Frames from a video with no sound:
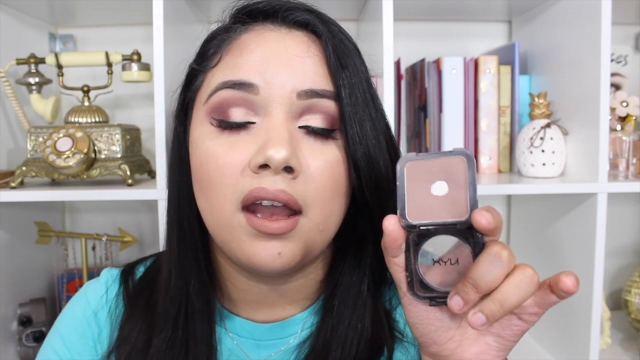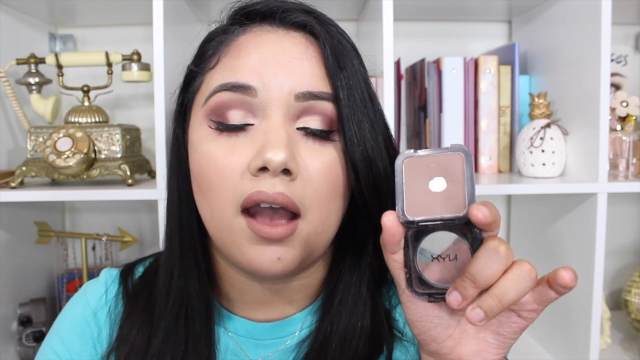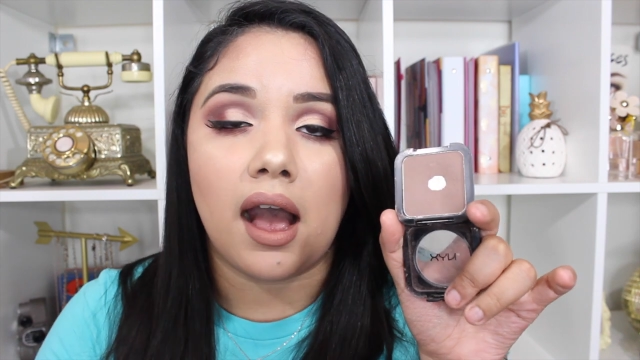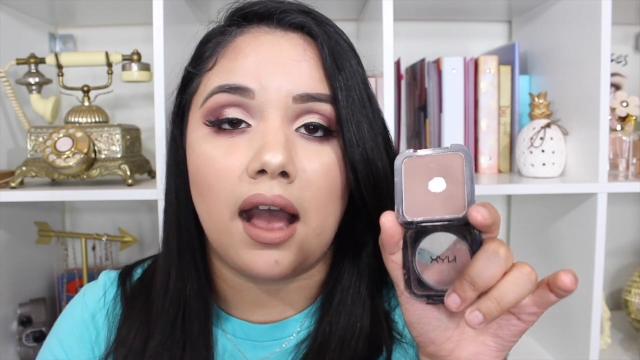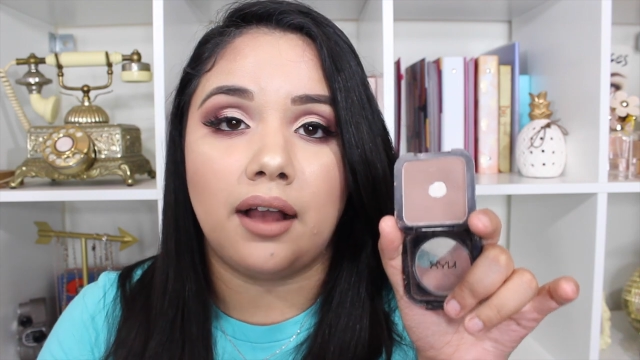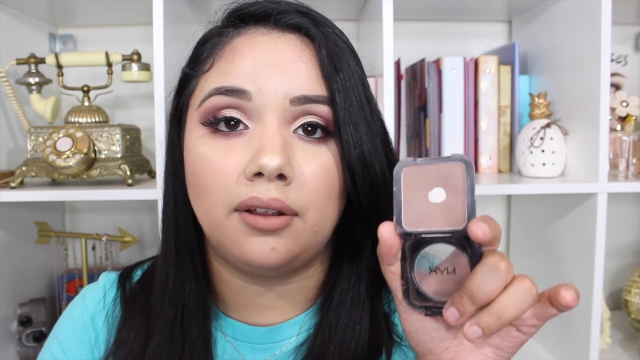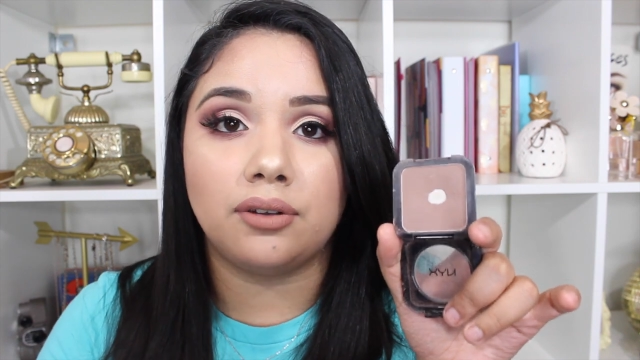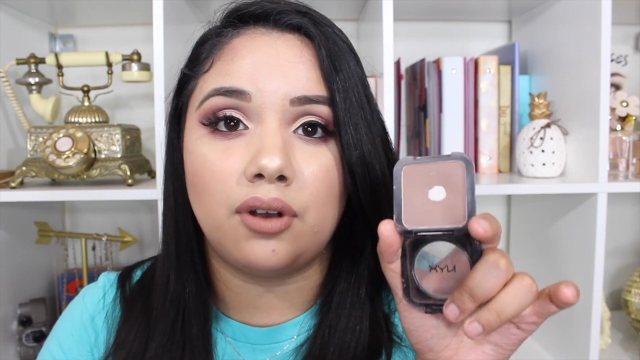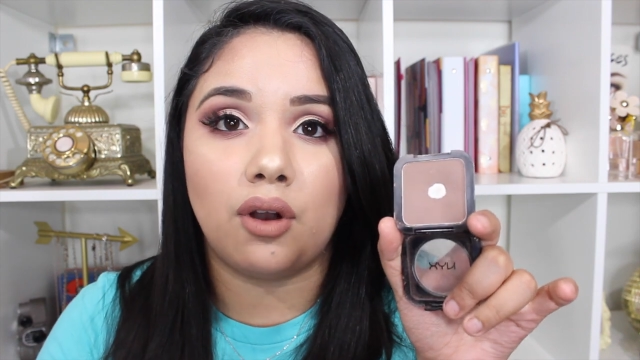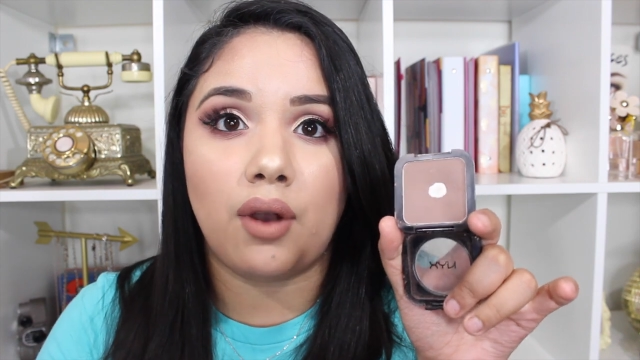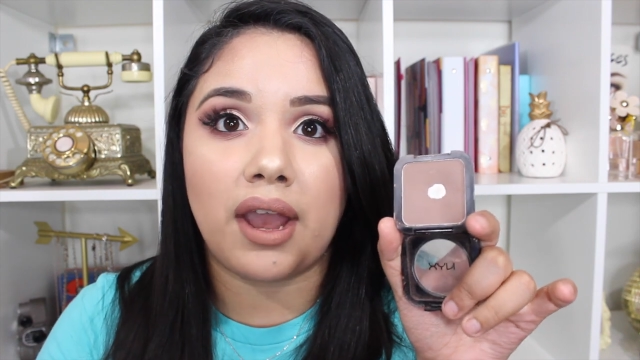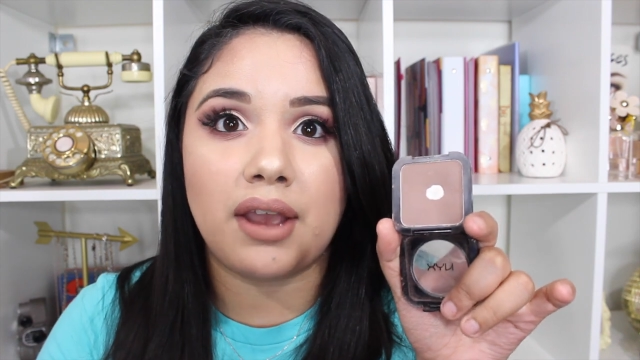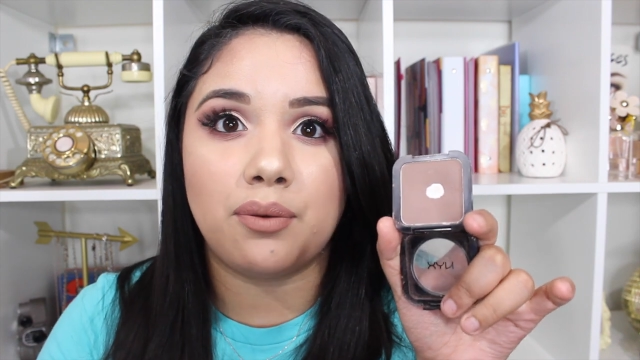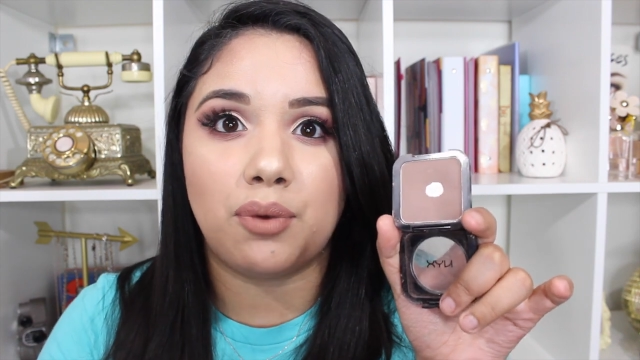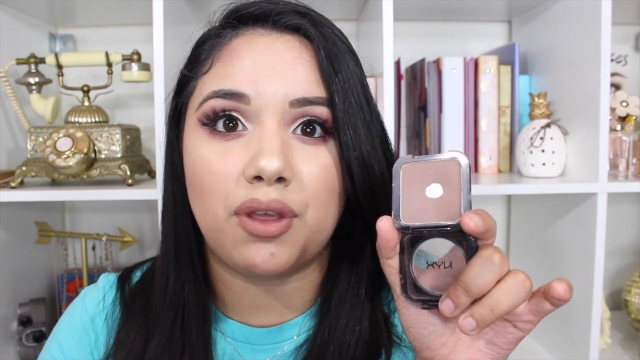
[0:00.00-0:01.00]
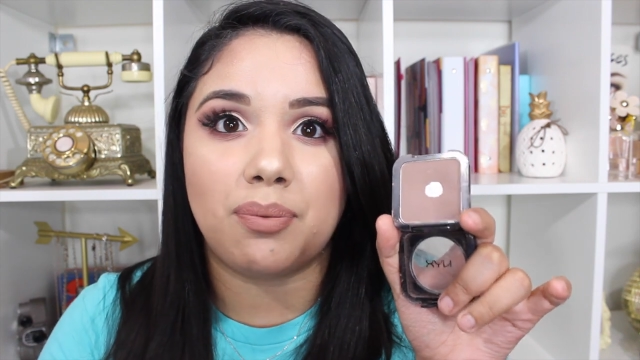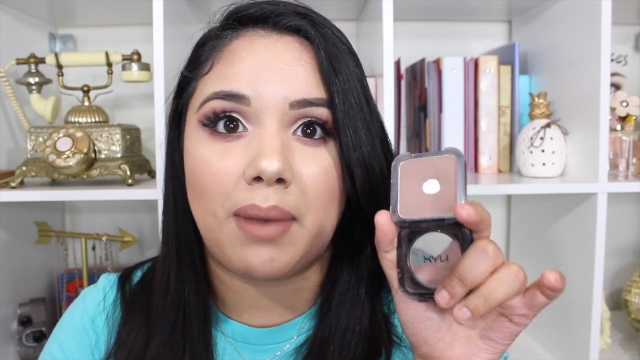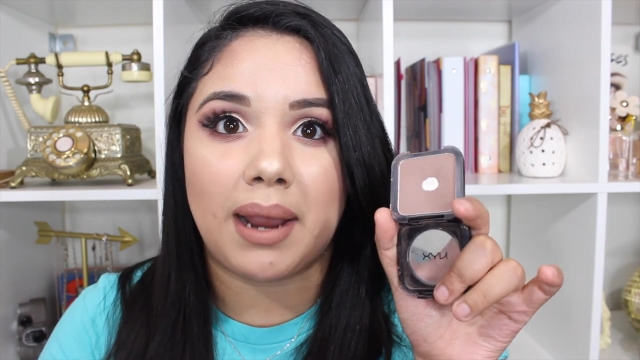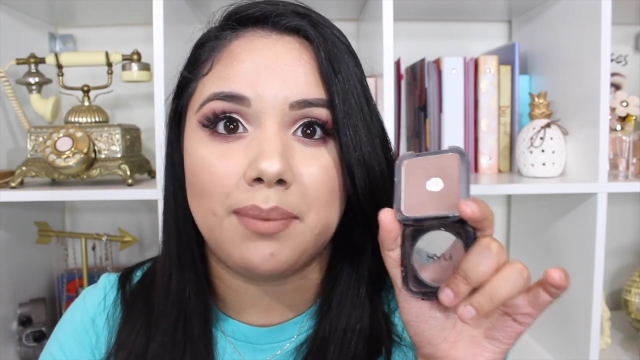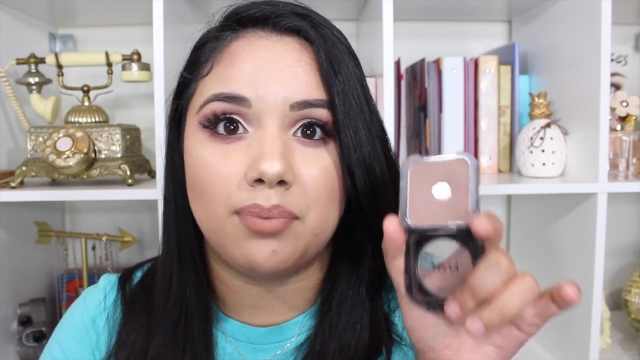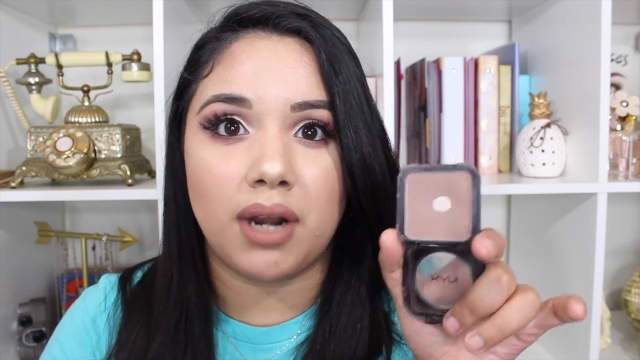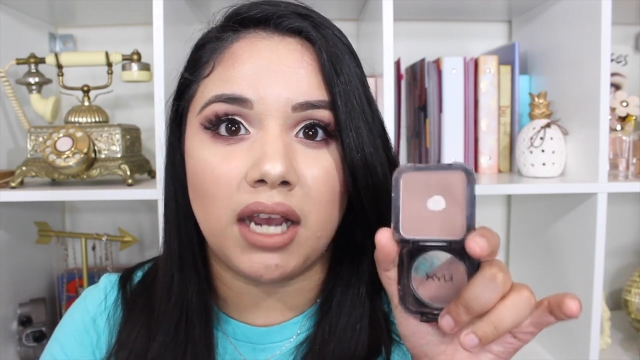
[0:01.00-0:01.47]
I'll go in with
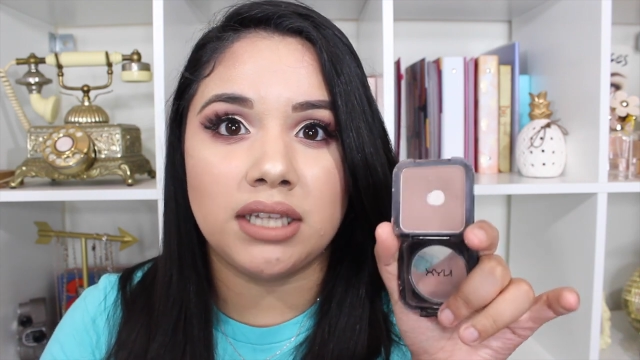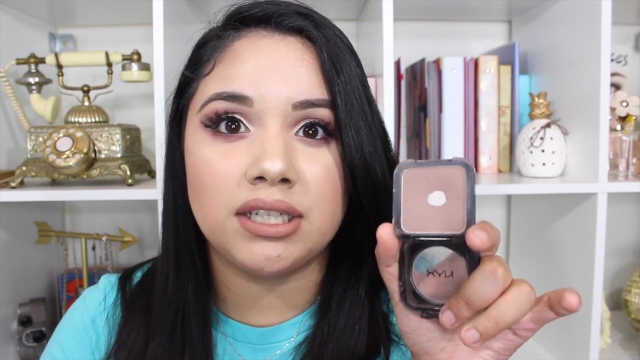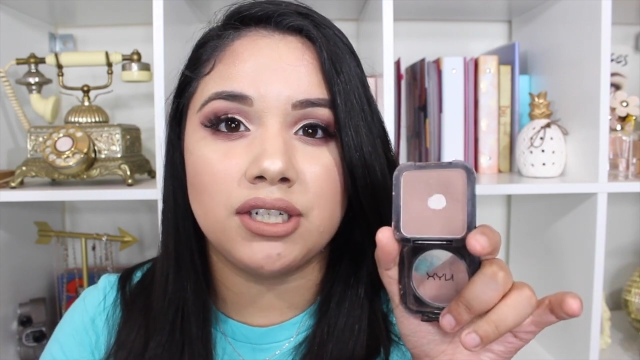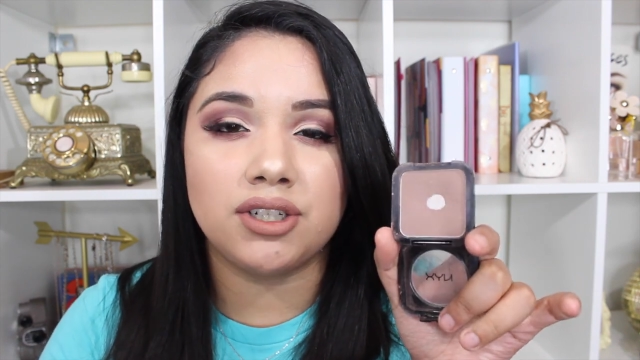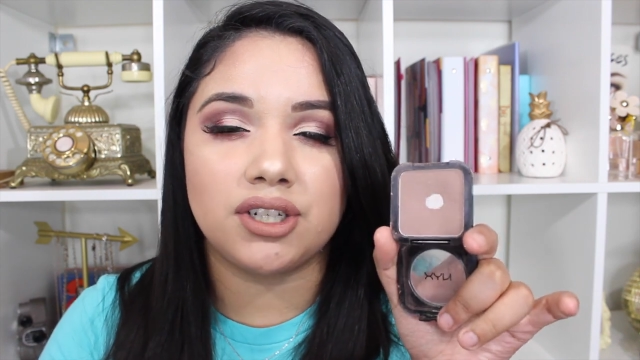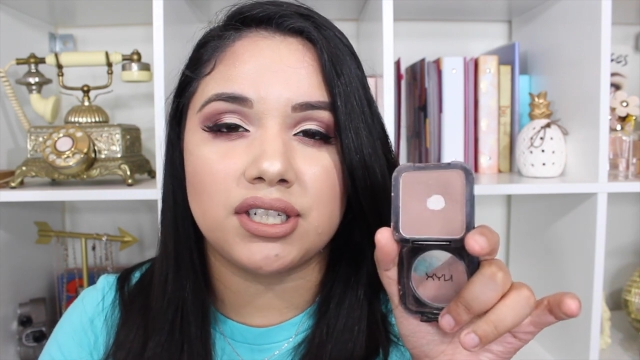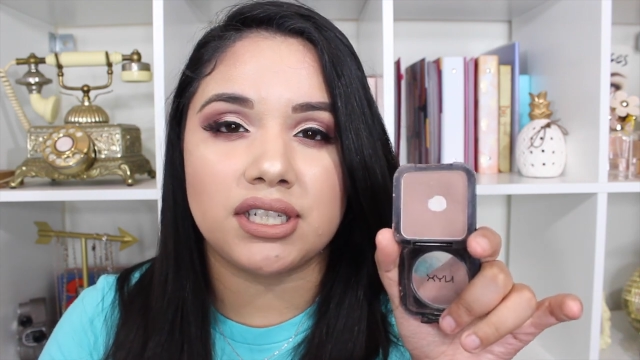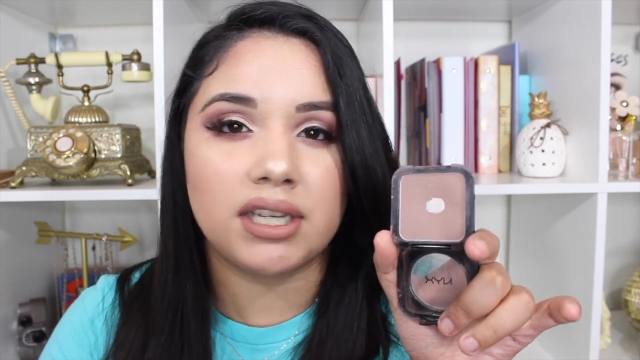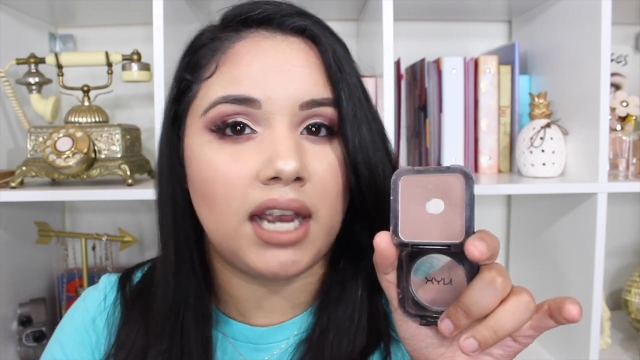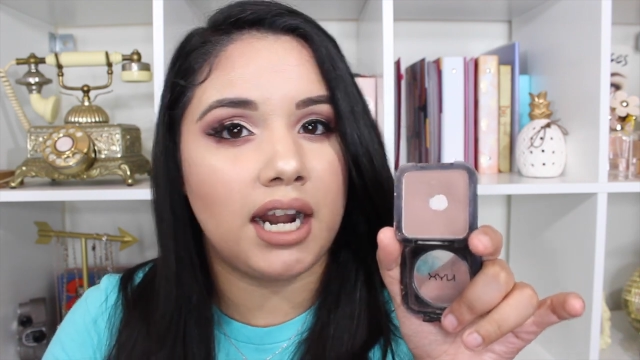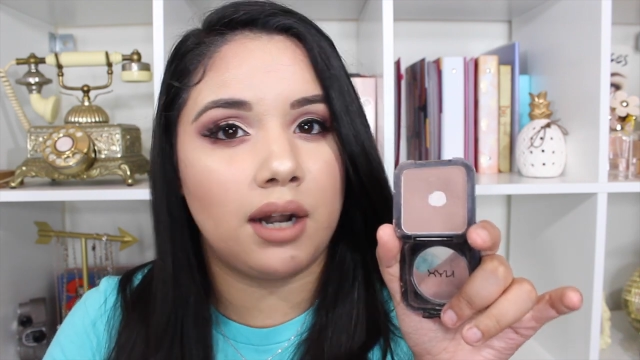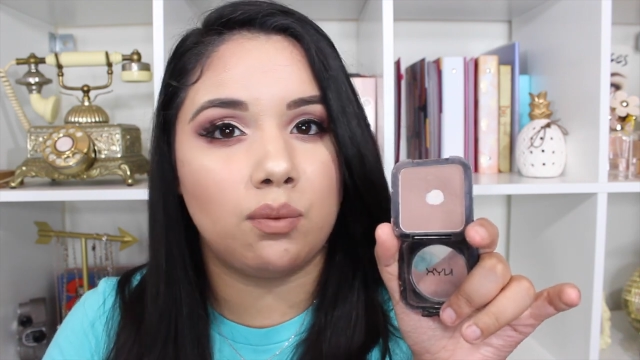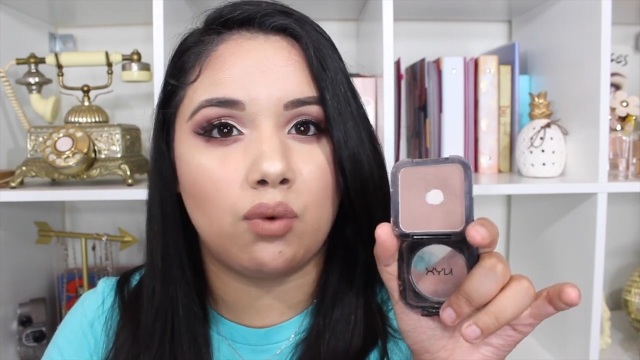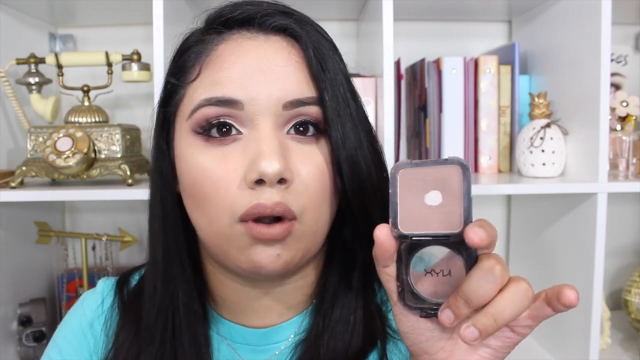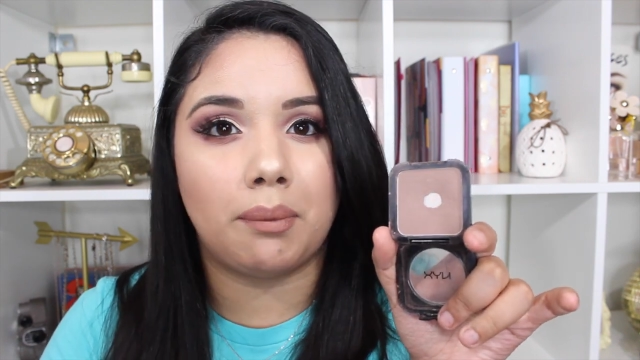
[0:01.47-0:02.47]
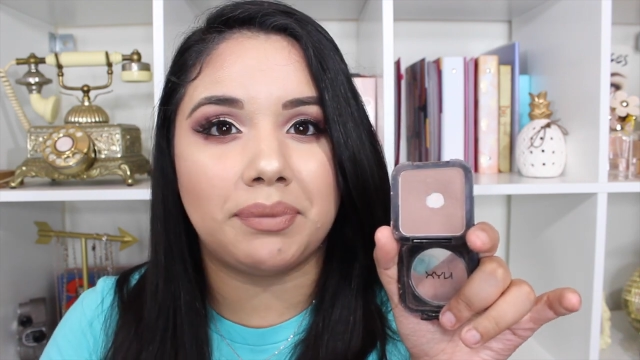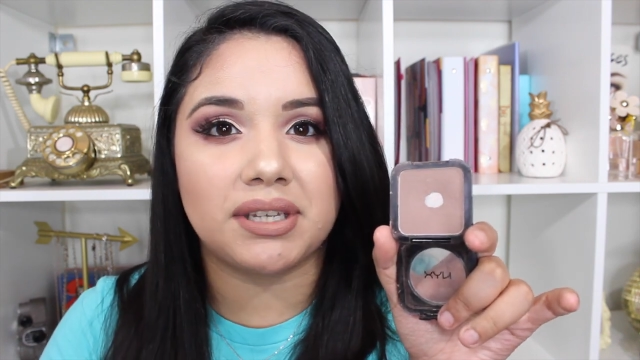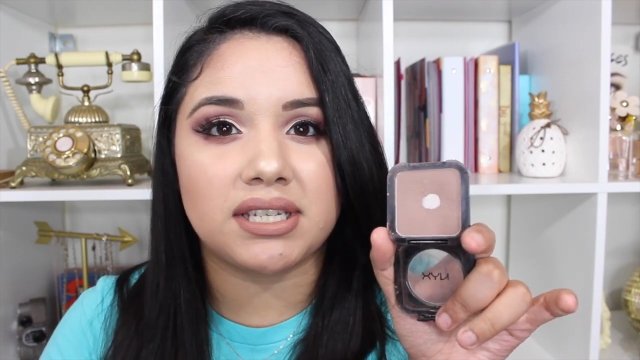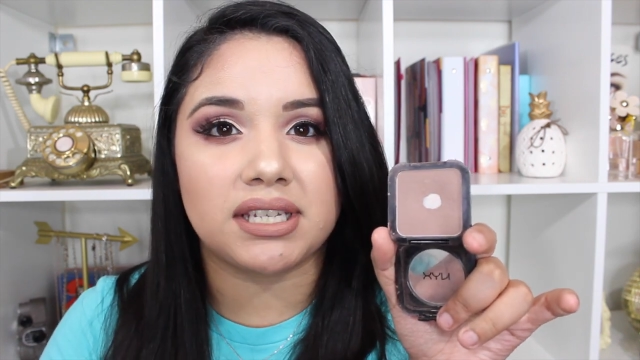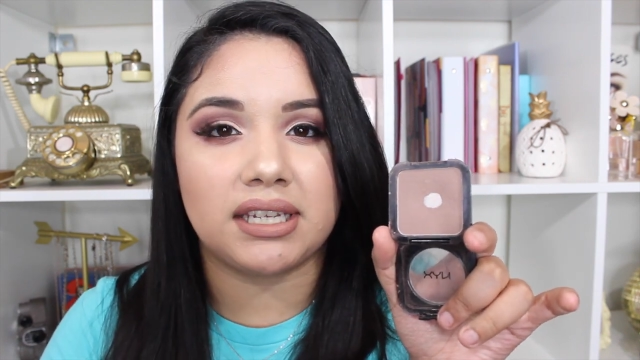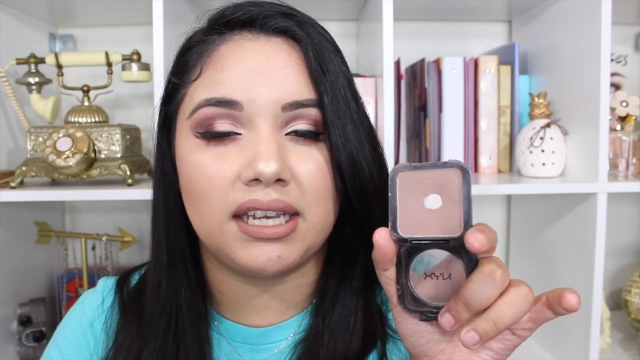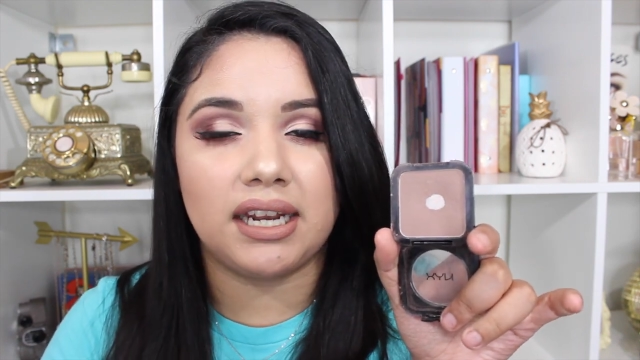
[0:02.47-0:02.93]
my bronzer just to kind of warm up the
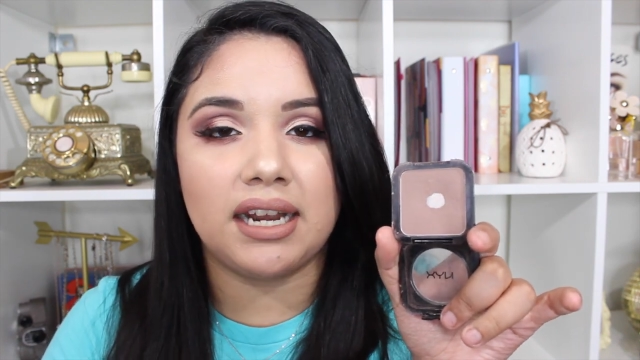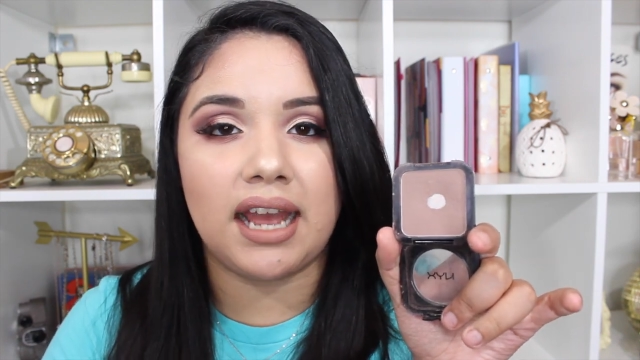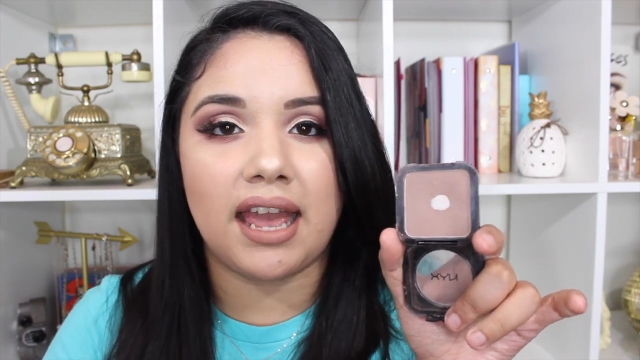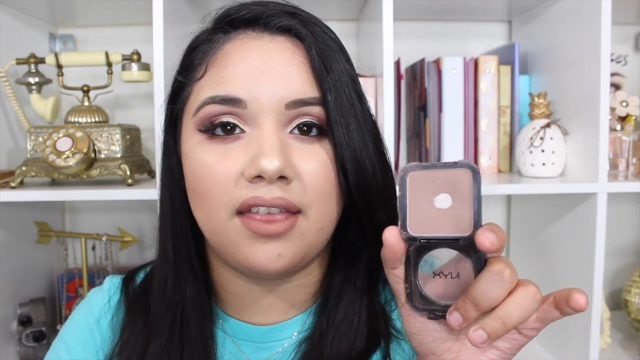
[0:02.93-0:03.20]
skin,